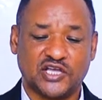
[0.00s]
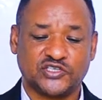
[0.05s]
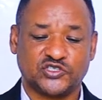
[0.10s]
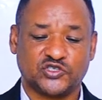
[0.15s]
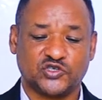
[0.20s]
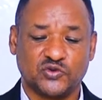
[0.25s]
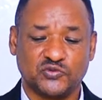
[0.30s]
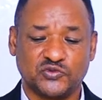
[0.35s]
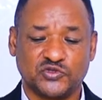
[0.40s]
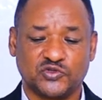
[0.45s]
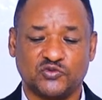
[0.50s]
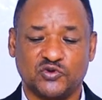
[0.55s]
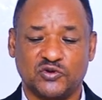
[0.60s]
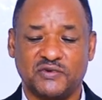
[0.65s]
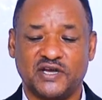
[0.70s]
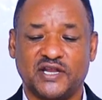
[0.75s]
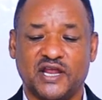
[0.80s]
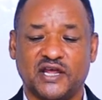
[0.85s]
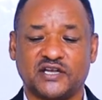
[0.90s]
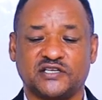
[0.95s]
assumes
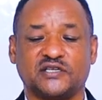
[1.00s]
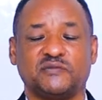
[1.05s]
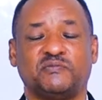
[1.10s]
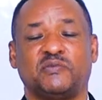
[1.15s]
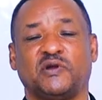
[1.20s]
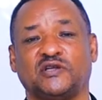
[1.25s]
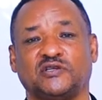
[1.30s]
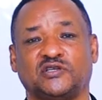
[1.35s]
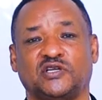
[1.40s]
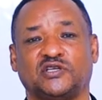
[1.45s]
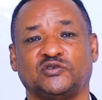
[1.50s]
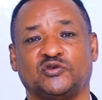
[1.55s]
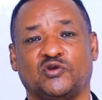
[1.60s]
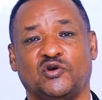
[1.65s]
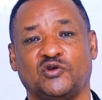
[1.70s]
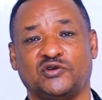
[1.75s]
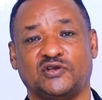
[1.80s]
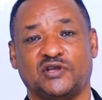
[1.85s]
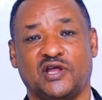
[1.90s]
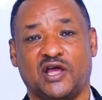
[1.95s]
women are dependent
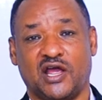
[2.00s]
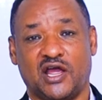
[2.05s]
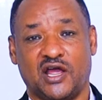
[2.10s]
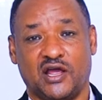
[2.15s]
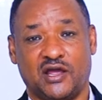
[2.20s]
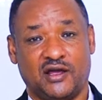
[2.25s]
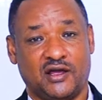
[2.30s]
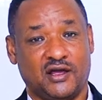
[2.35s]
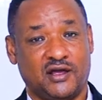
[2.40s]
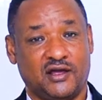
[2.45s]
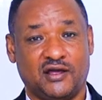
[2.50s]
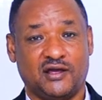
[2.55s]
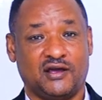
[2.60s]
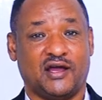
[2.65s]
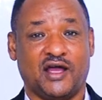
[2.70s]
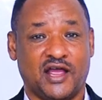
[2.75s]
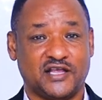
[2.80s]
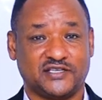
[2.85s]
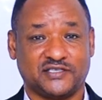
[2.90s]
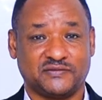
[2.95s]
on
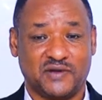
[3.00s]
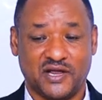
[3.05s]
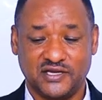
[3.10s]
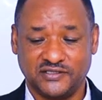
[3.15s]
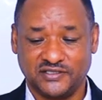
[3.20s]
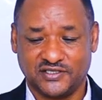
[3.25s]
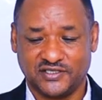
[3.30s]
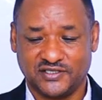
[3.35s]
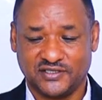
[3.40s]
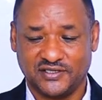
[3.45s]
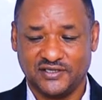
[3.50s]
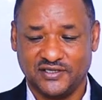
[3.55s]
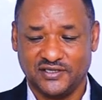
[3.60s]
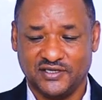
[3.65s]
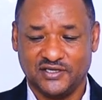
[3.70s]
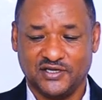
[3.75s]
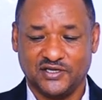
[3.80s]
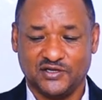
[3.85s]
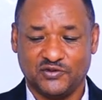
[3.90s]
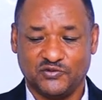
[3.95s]
husbands,
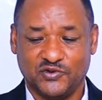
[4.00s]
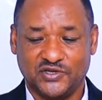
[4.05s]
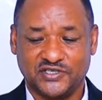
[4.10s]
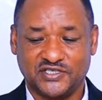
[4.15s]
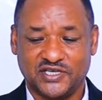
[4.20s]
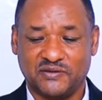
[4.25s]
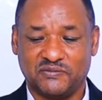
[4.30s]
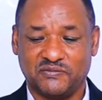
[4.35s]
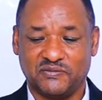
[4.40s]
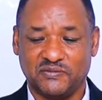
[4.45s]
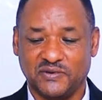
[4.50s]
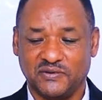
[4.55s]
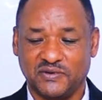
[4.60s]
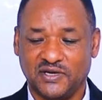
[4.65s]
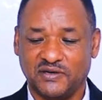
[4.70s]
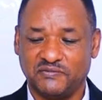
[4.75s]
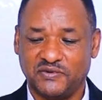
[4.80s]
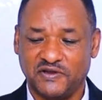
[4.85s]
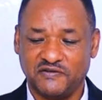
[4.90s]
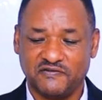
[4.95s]
with a
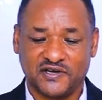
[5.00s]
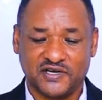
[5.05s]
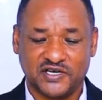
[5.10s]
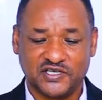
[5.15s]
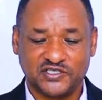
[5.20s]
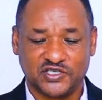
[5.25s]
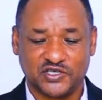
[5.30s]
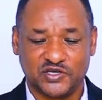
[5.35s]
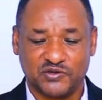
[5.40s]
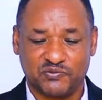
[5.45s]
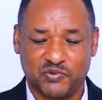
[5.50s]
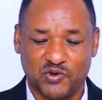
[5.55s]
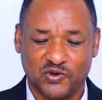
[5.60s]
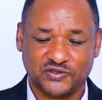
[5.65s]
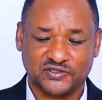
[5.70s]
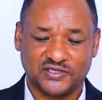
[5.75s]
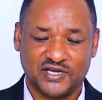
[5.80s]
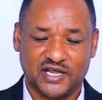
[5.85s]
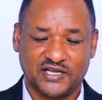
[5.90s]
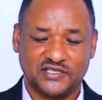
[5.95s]
Beveridge
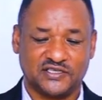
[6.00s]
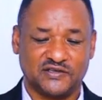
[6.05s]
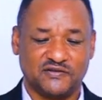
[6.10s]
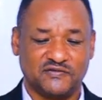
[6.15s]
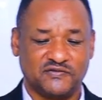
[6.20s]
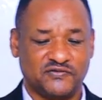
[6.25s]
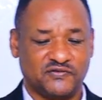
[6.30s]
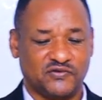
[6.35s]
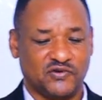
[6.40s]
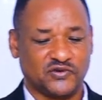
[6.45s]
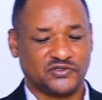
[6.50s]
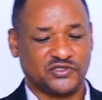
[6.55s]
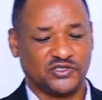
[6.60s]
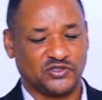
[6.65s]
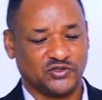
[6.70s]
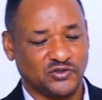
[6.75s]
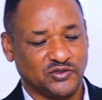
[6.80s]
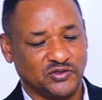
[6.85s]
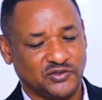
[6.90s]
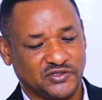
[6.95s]
report
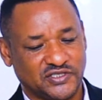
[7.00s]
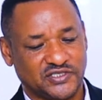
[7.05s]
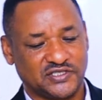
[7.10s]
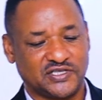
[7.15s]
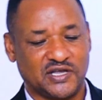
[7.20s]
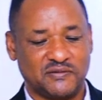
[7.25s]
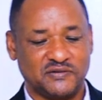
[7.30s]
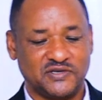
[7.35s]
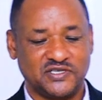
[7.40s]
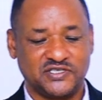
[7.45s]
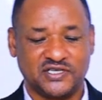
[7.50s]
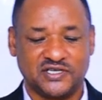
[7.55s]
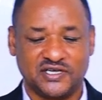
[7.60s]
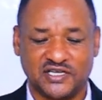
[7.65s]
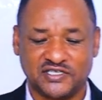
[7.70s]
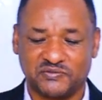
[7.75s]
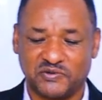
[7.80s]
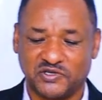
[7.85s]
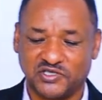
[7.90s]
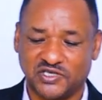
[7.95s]
1942 establishing
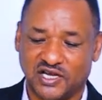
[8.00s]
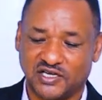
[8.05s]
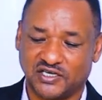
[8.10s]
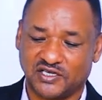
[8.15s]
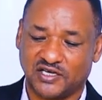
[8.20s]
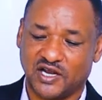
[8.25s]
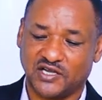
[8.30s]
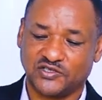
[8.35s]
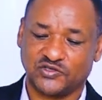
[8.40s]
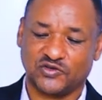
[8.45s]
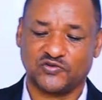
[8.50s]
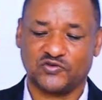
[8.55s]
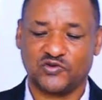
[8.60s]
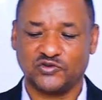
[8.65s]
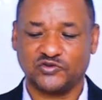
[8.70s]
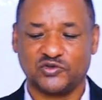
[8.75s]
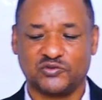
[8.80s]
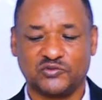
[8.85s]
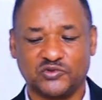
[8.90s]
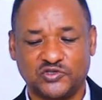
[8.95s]
a special class of
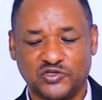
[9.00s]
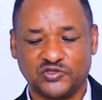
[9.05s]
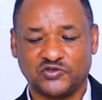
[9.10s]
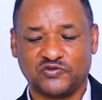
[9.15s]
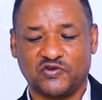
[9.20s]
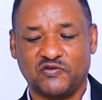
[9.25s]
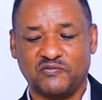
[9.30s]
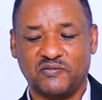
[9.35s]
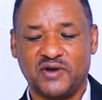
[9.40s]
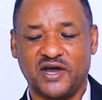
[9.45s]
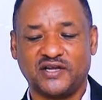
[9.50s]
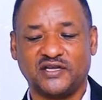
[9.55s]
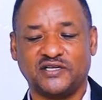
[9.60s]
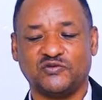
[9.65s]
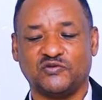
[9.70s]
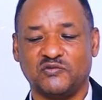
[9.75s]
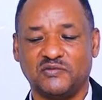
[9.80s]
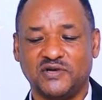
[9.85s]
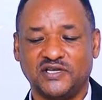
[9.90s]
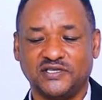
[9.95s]
contributions for married
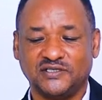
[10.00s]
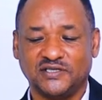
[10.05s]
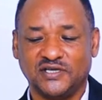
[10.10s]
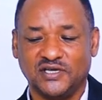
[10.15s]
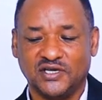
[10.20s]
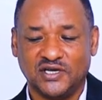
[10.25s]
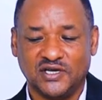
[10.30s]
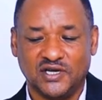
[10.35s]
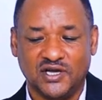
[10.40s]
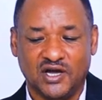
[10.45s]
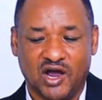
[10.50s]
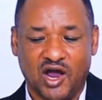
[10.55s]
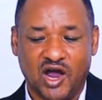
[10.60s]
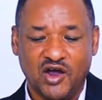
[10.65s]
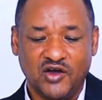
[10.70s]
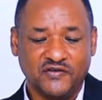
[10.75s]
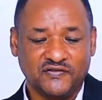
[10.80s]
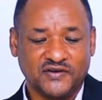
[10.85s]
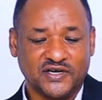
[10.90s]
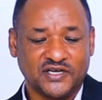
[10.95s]
women.
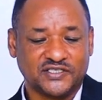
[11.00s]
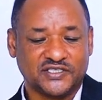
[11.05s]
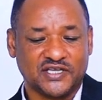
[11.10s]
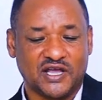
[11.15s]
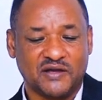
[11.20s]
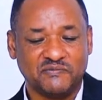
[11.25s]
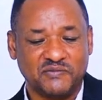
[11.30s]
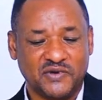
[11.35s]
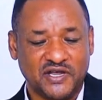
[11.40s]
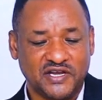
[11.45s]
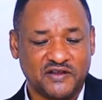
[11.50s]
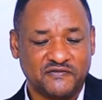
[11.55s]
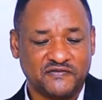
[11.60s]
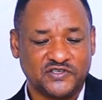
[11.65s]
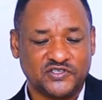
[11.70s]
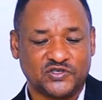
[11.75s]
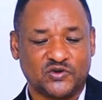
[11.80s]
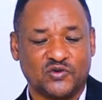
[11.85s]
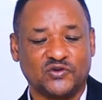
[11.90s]
However, some benefits